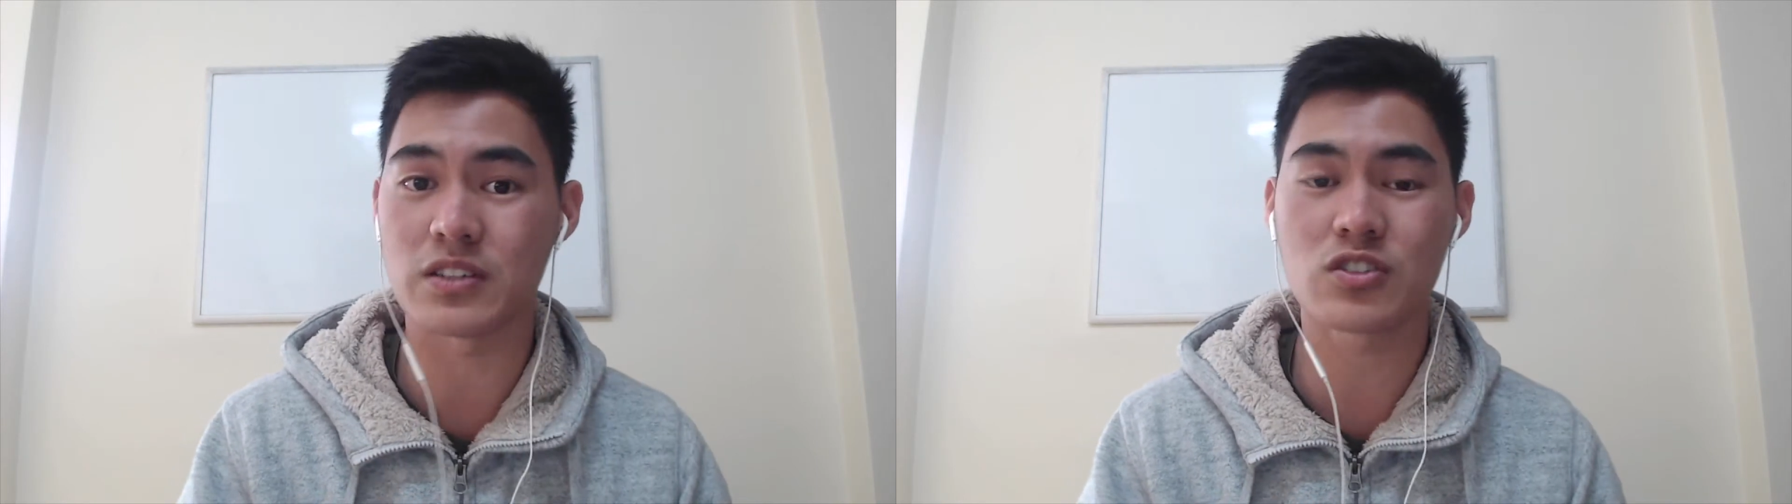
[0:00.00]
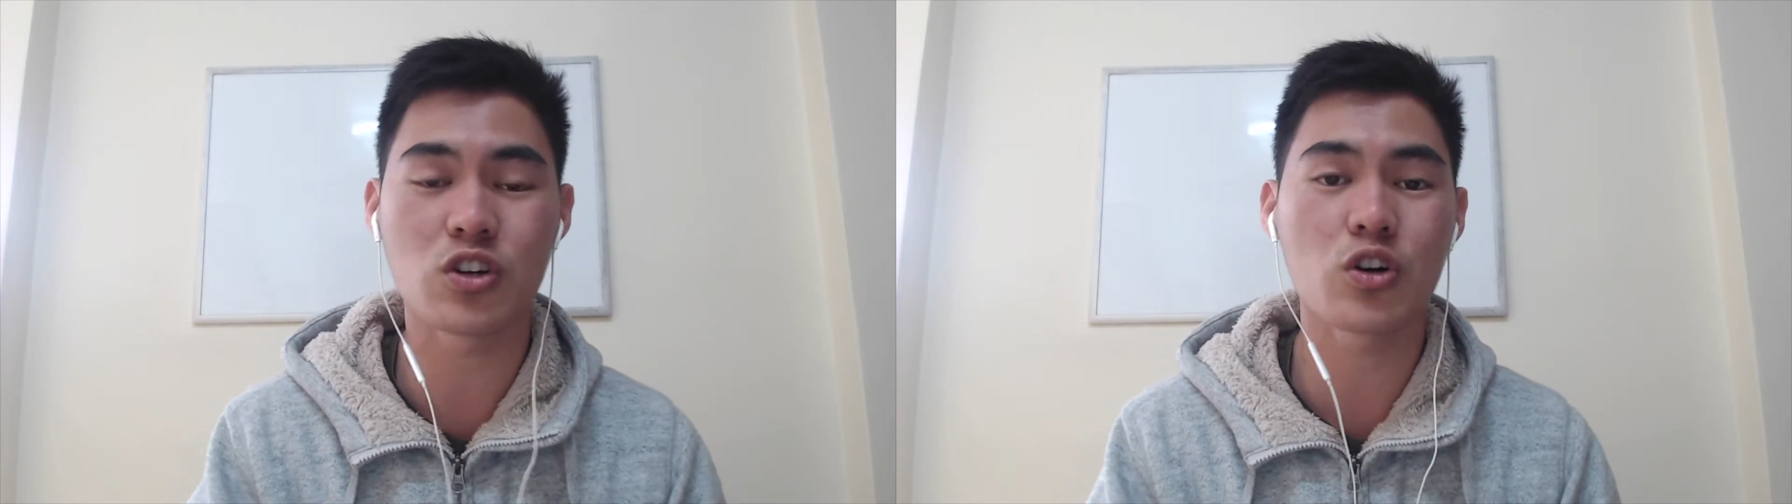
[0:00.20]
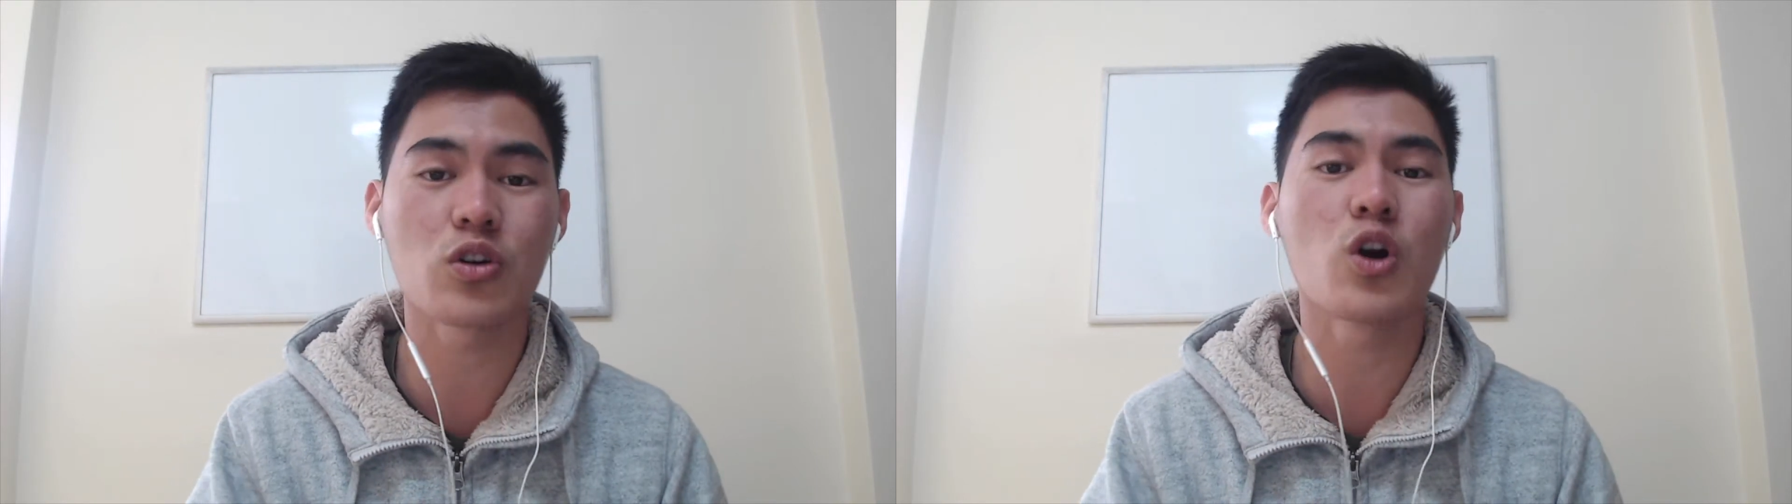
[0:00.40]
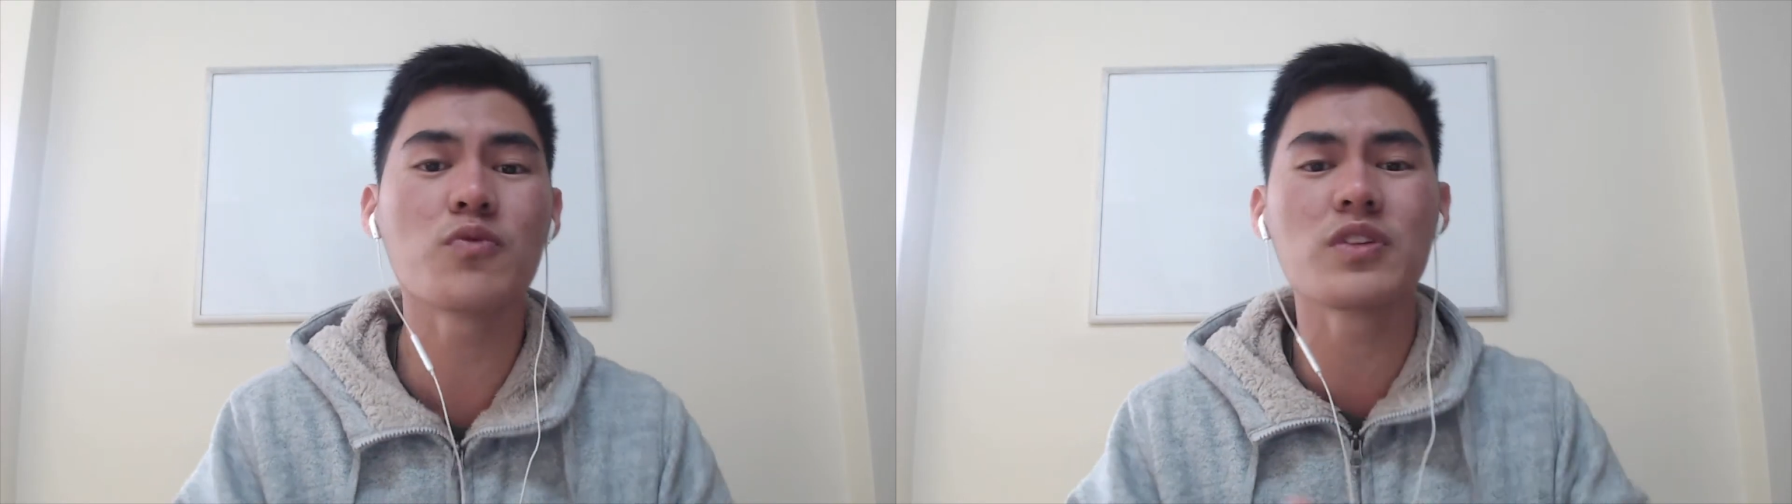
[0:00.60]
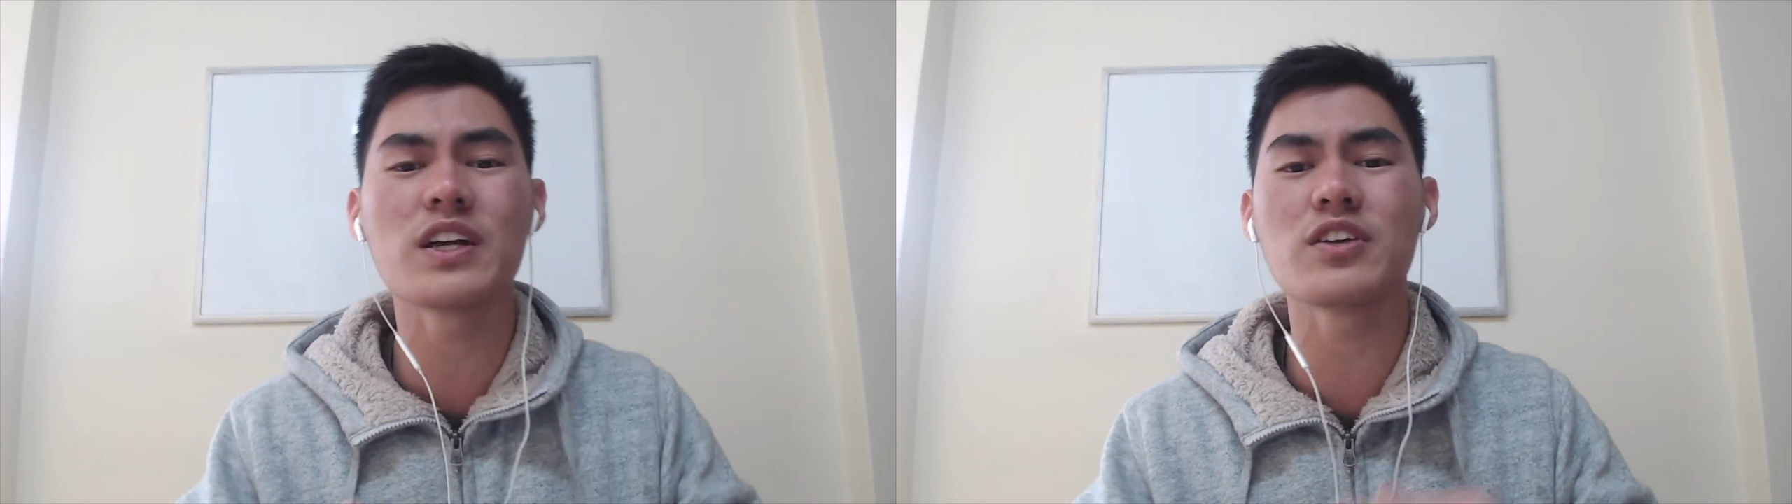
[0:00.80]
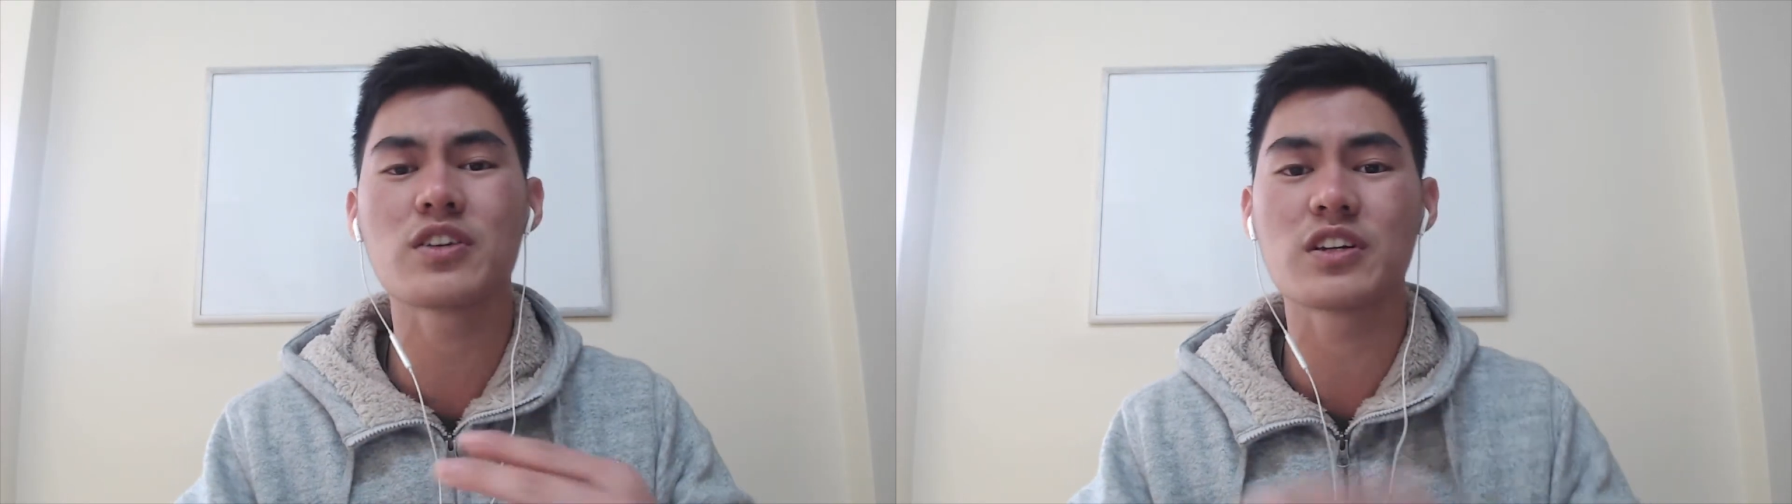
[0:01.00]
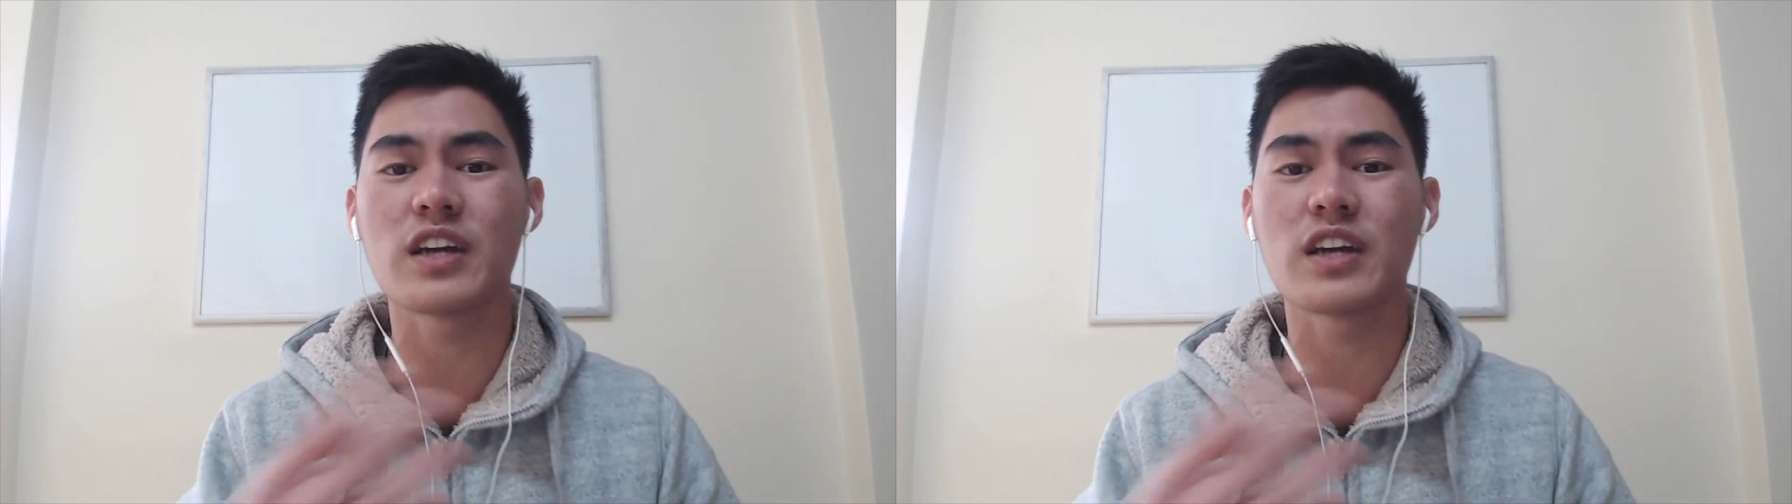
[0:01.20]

So hopefully you can